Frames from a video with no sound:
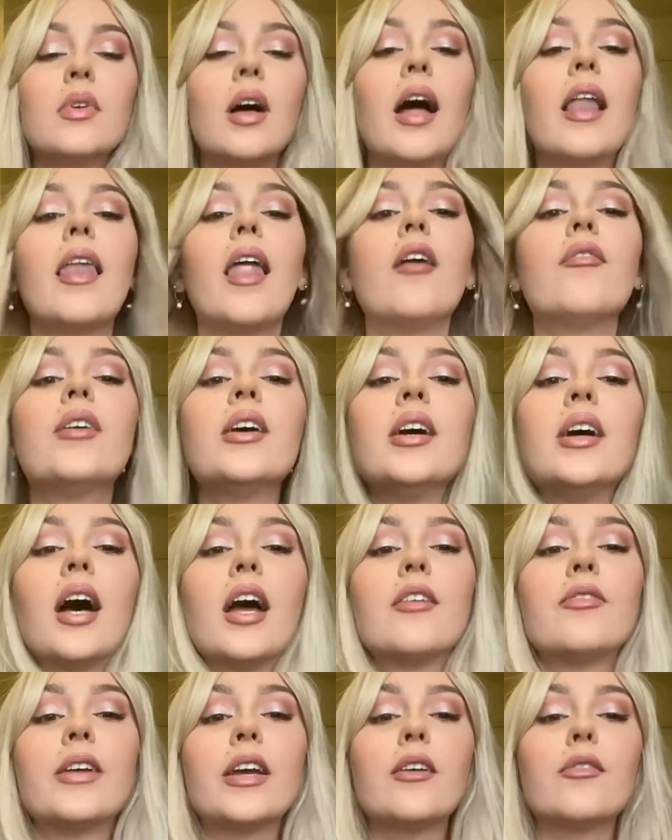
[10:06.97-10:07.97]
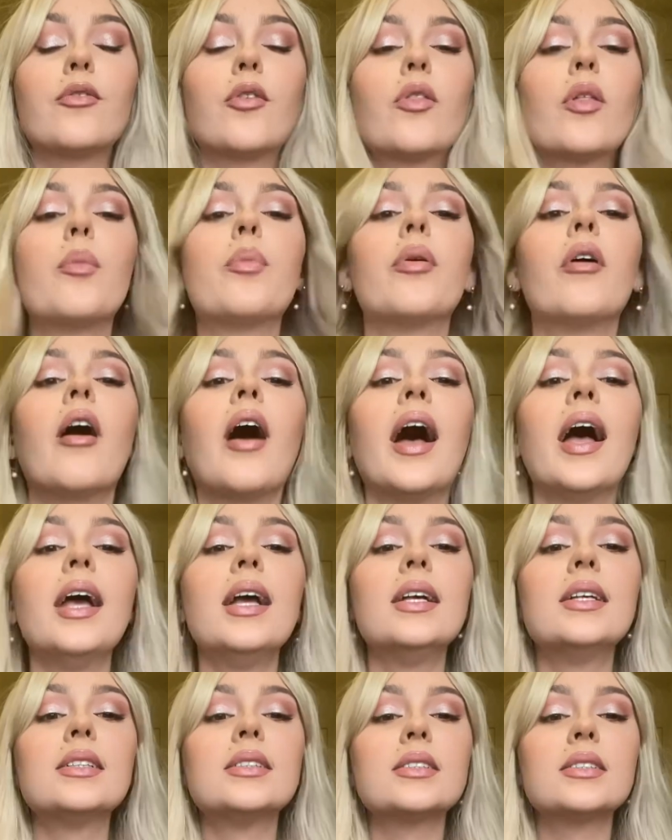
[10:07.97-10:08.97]
I love it. I think for the
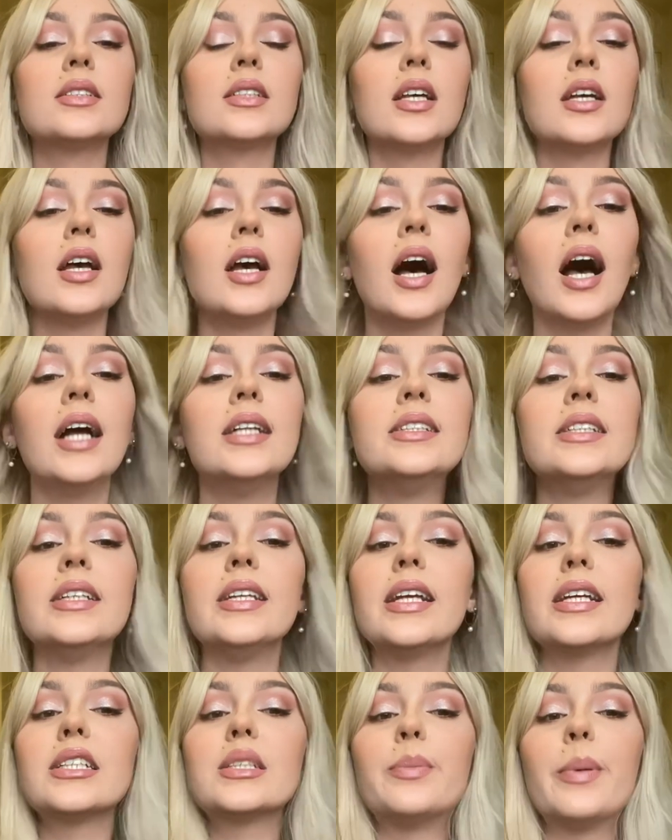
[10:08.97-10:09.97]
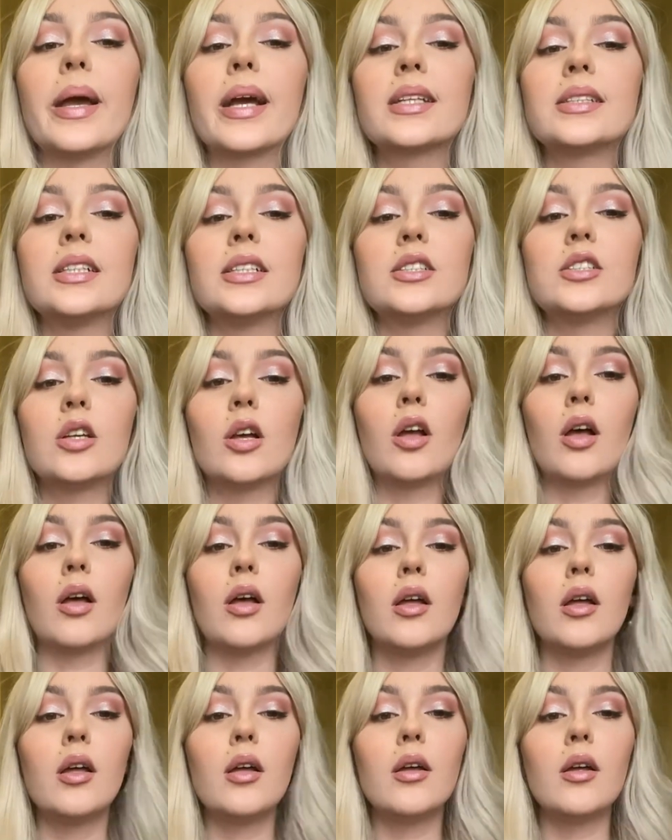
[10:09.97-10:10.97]
price, I didn't expect it to
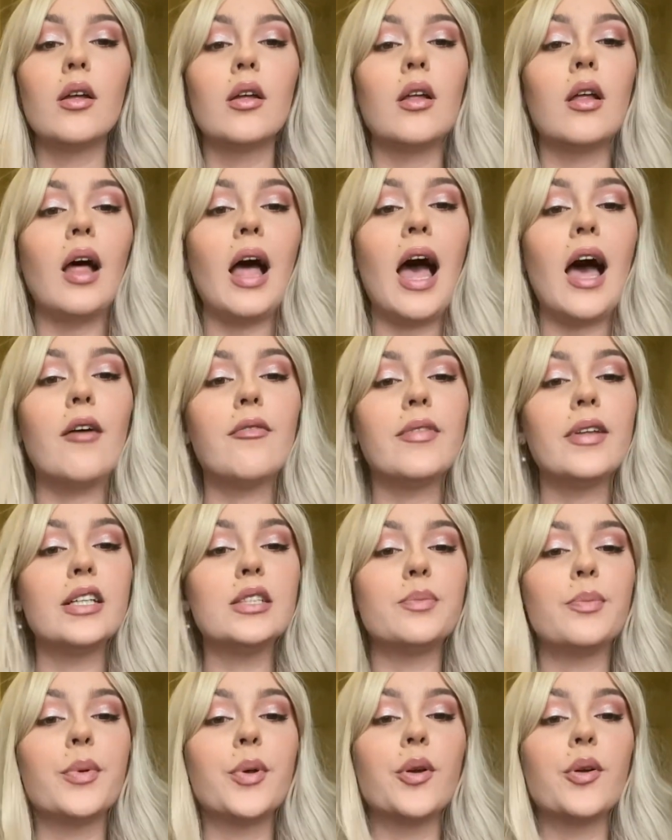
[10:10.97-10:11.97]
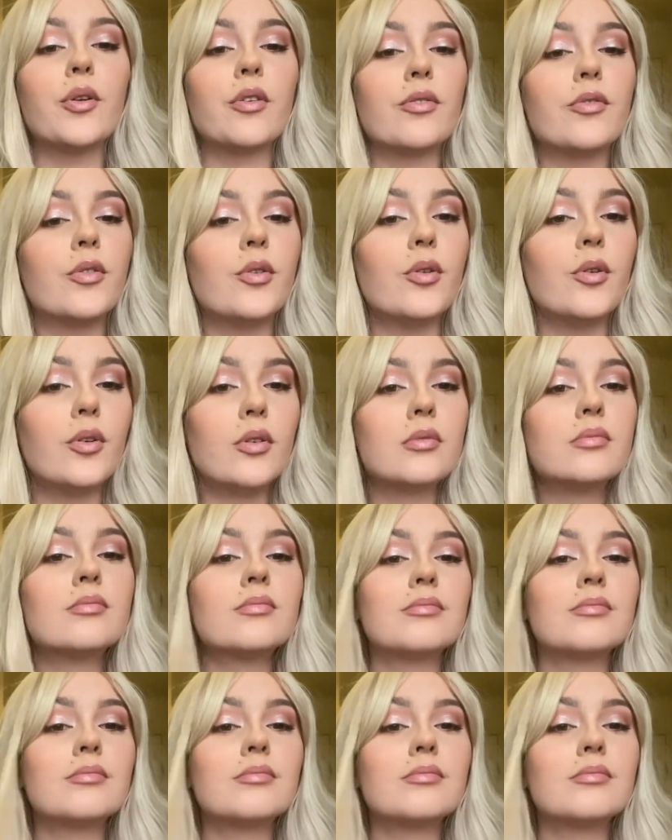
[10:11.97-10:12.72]
have these beautiful,